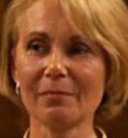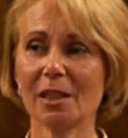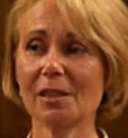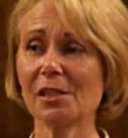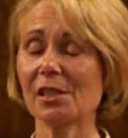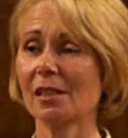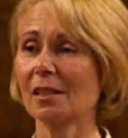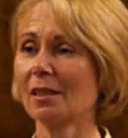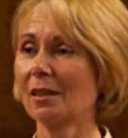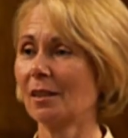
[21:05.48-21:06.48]
And
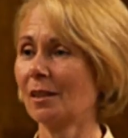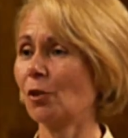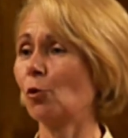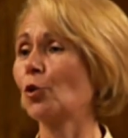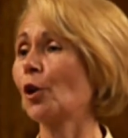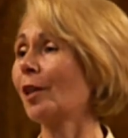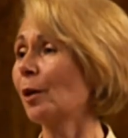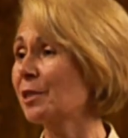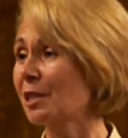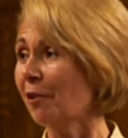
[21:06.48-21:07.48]
although that
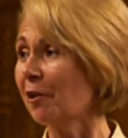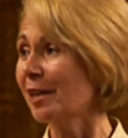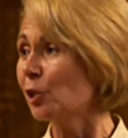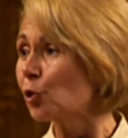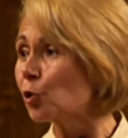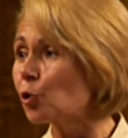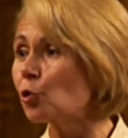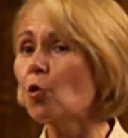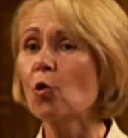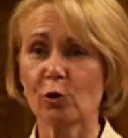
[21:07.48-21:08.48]
was a very
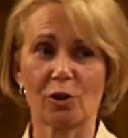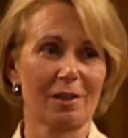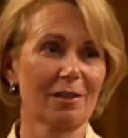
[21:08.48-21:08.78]
short